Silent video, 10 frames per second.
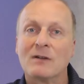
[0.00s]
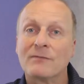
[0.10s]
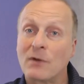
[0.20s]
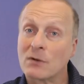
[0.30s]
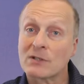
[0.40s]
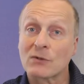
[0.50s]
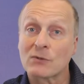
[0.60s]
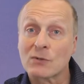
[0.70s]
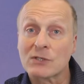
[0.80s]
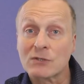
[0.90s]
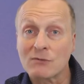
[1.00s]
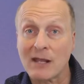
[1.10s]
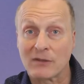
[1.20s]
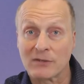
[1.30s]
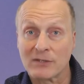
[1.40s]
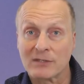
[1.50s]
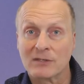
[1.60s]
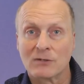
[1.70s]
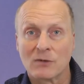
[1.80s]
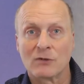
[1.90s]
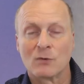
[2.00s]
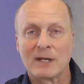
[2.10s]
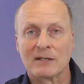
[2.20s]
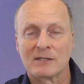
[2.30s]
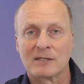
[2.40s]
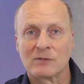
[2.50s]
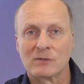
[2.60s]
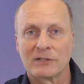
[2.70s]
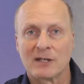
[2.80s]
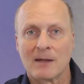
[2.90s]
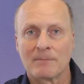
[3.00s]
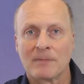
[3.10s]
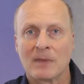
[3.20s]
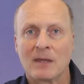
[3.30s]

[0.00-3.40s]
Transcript: focus on your strengths, not your weaknesses all the time.